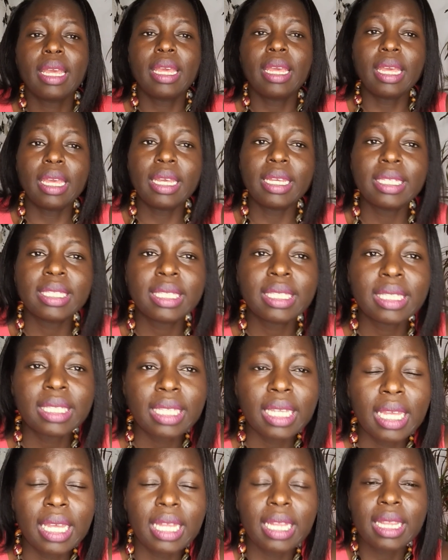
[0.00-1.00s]
is
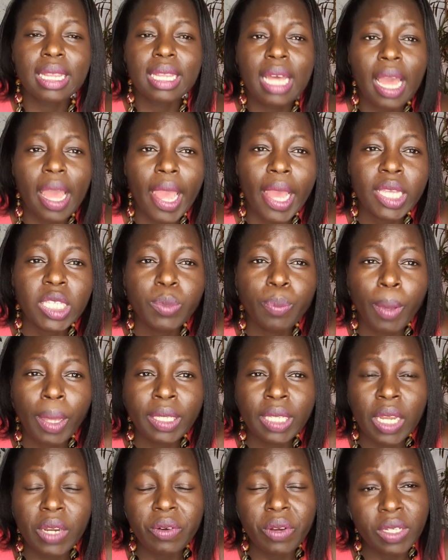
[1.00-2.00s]
in the
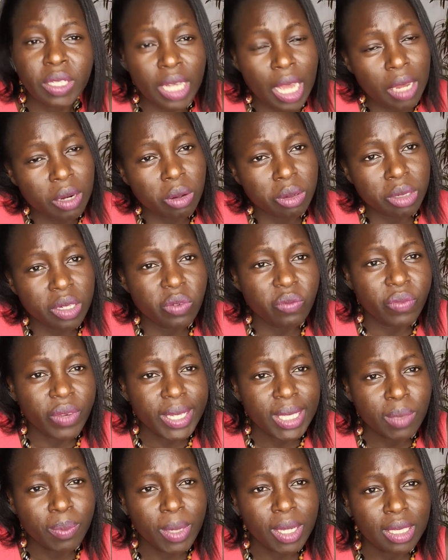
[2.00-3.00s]
expected return on
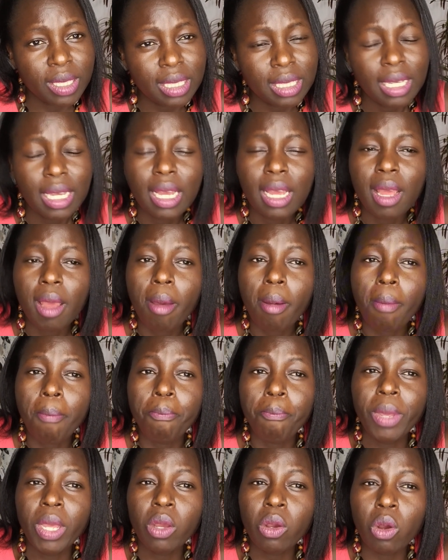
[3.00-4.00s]
investments.
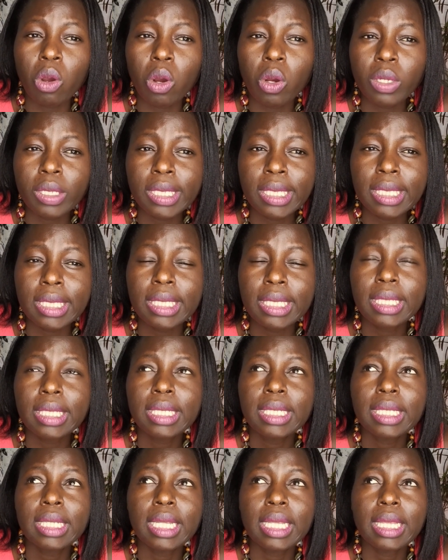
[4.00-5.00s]
Because
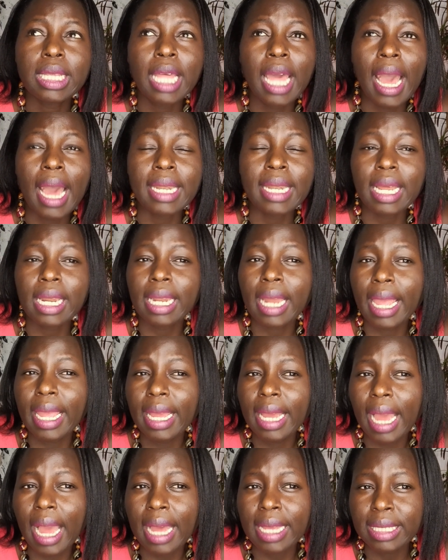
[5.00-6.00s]
the
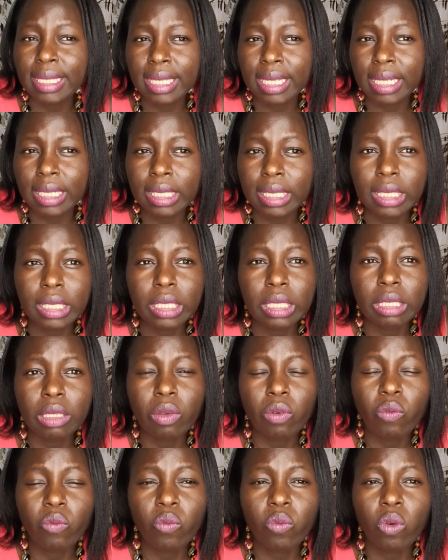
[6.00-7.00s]
underlying assets
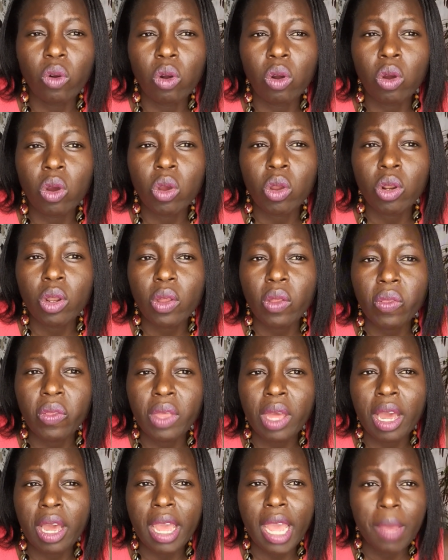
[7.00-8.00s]
for
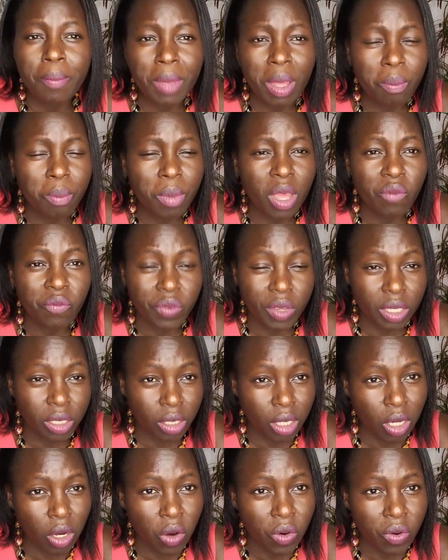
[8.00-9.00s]
the MMF is
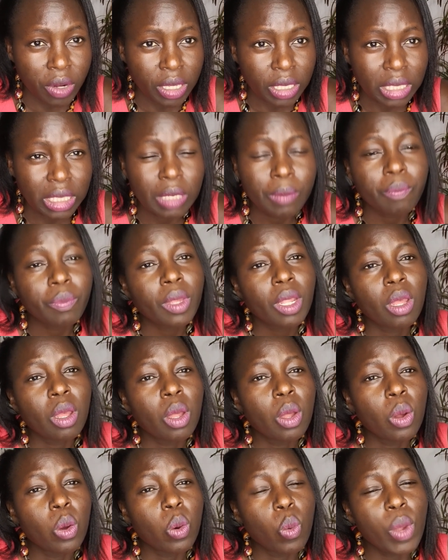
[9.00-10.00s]
low risk,
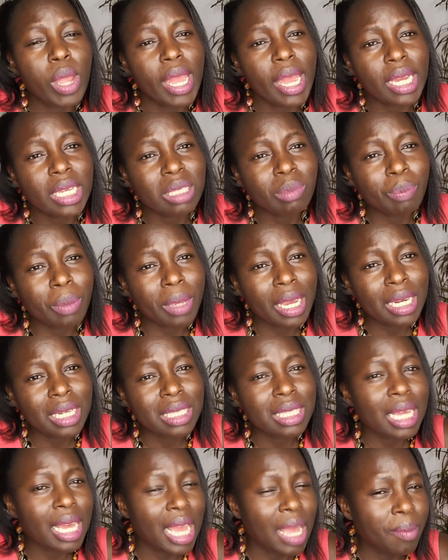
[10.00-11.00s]
we expect
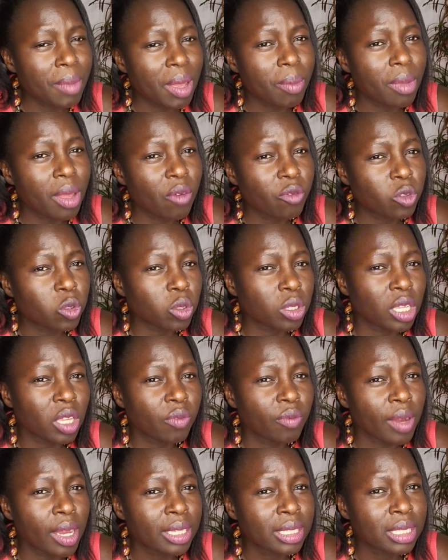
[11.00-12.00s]
the MMF to
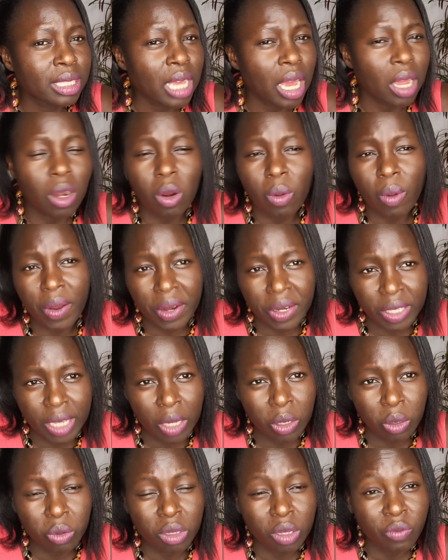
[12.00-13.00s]
give us a lower
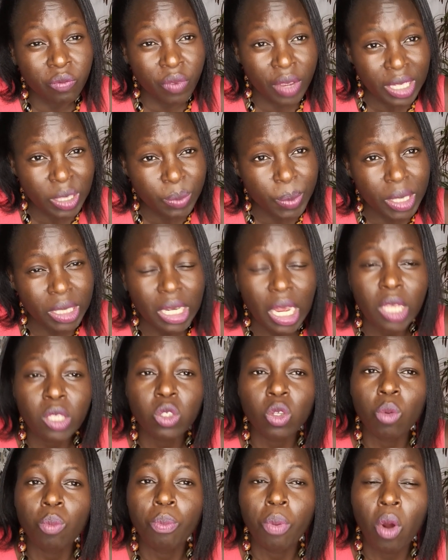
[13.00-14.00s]
return on investment as
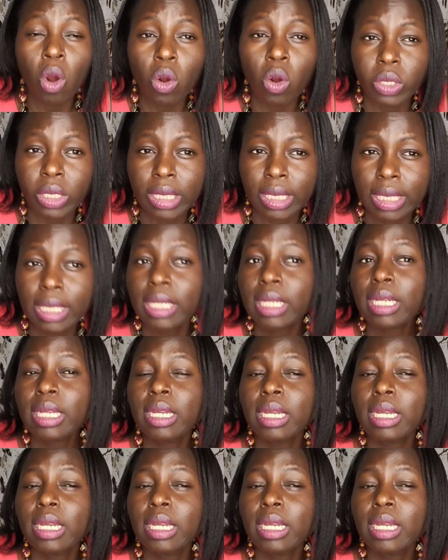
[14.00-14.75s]
opposed